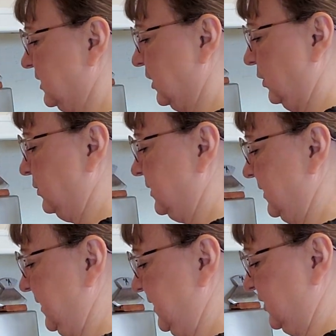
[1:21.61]
coat
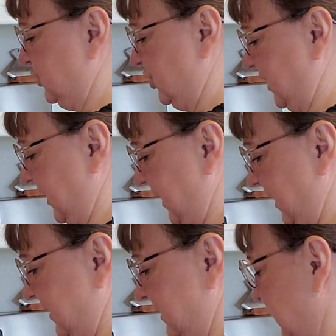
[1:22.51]
these chicken
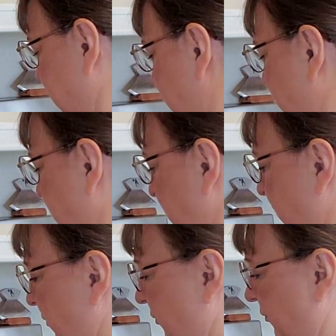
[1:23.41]
legs
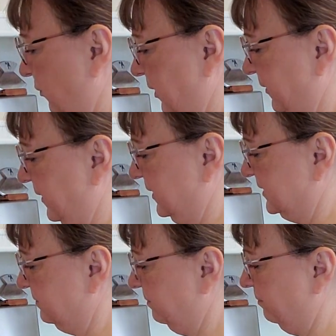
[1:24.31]
with this
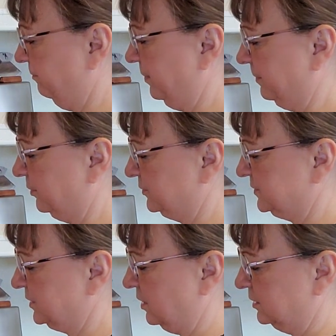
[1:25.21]
pepper,
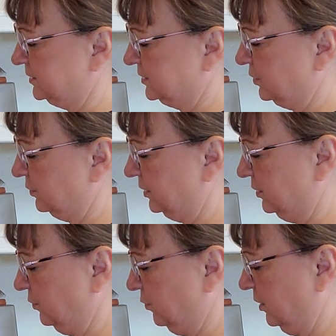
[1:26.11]
salt,
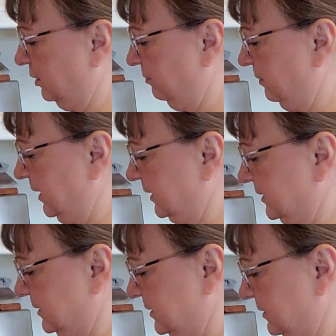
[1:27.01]
coconut oil mix.